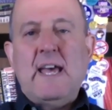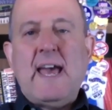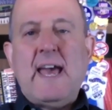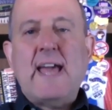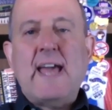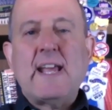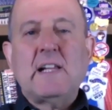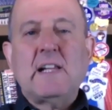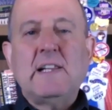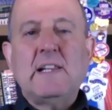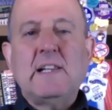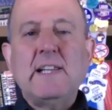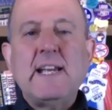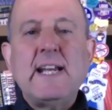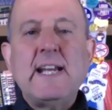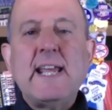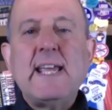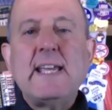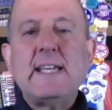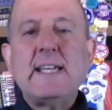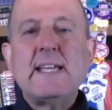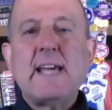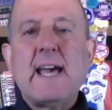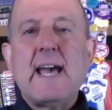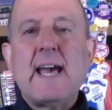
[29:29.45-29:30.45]
a
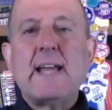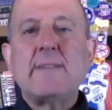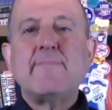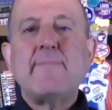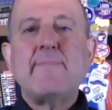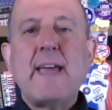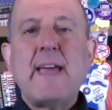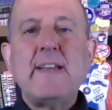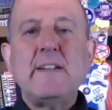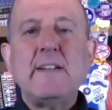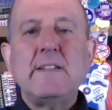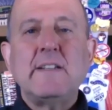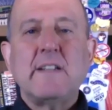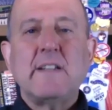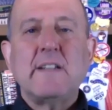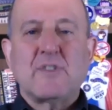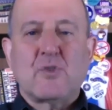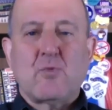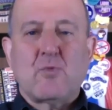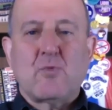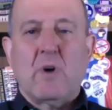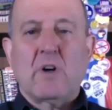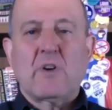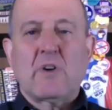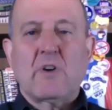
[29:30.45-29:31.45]
cleaning and
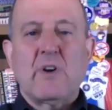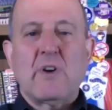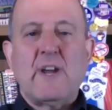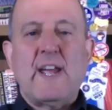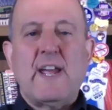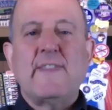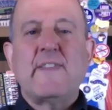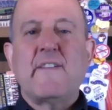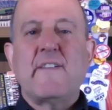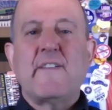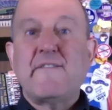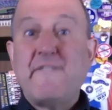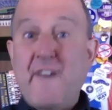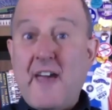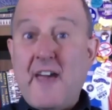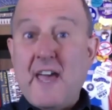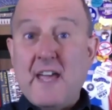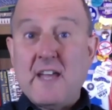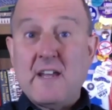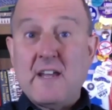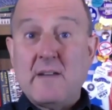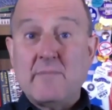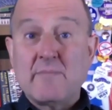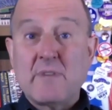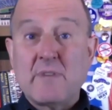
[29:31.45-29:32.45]
maintenance worker in the
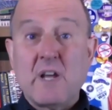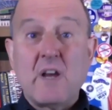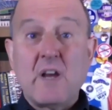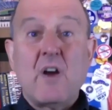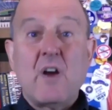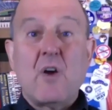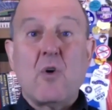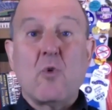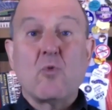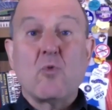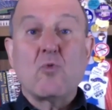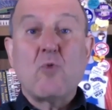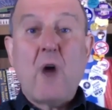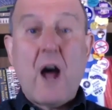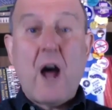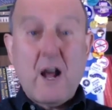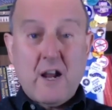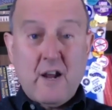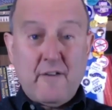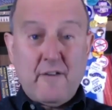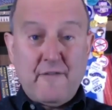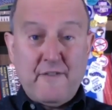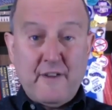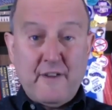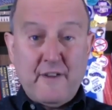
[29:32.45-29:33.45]
famed
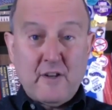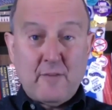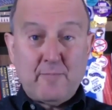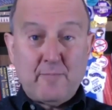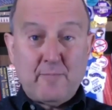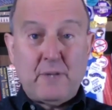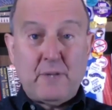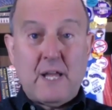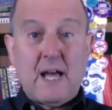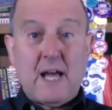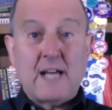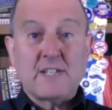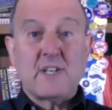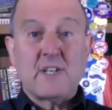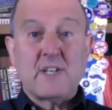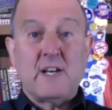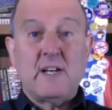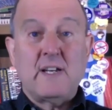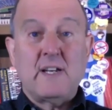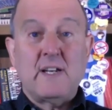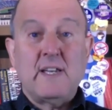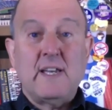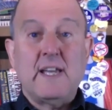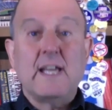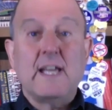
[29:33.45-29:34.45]
Rockefeller
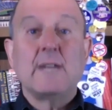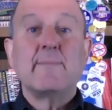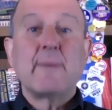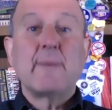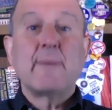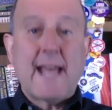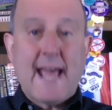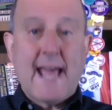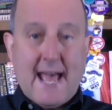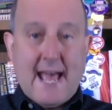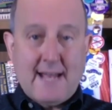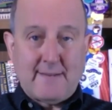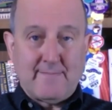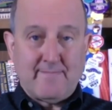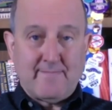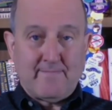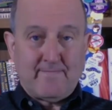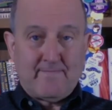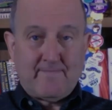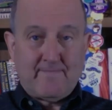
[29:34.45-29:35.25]
Plaza in Manhattan.